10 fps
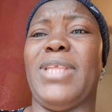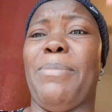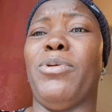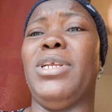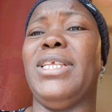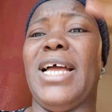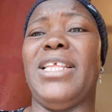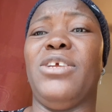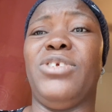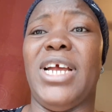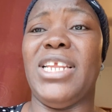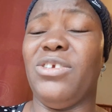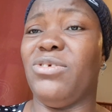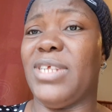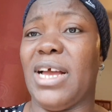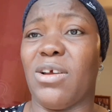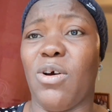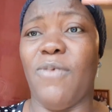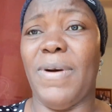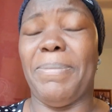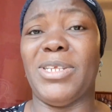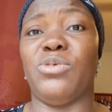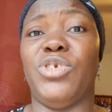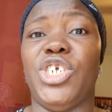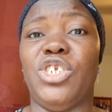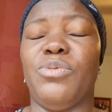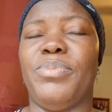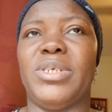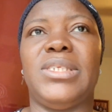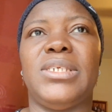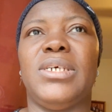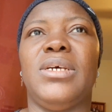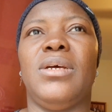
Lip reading: tarpaulin that they usually use and cover Pasoji, you know, but